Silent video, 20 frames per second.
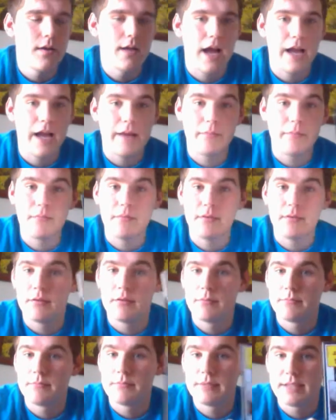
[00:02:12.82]
I'm
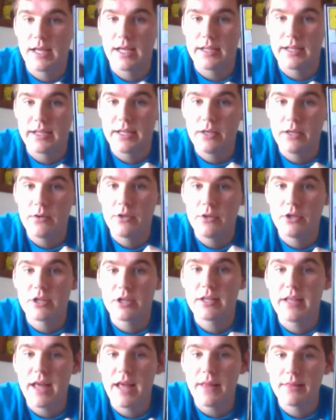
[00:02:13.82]
telling you, you
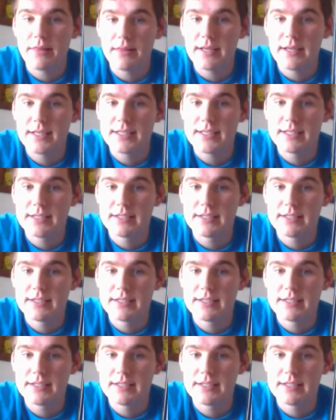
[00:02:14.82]
should get this.